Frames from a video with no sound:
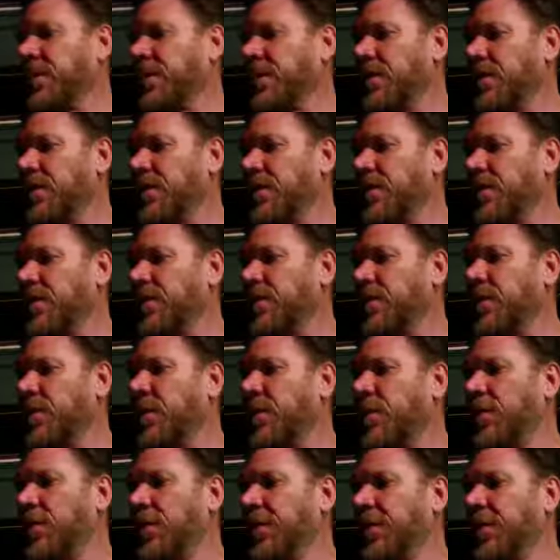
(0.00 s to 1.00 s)
you know,
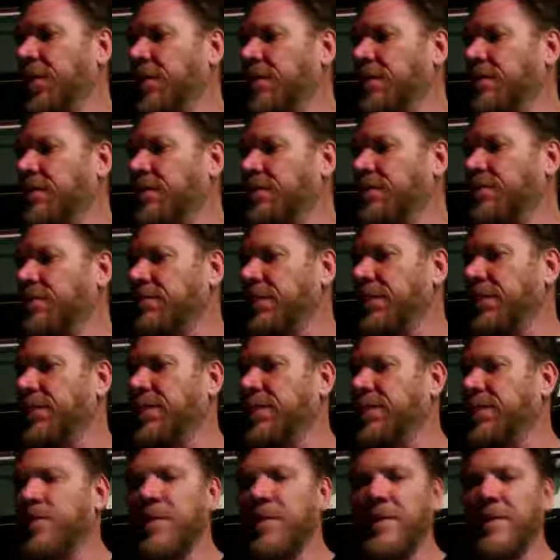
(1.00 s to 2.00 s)
going into
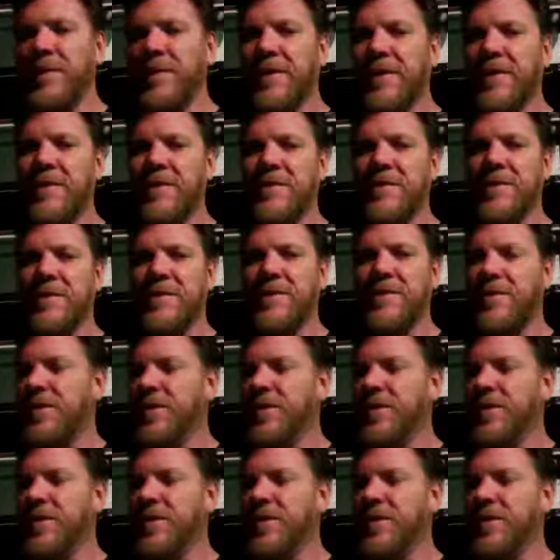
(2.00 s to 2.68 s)
the Middle East,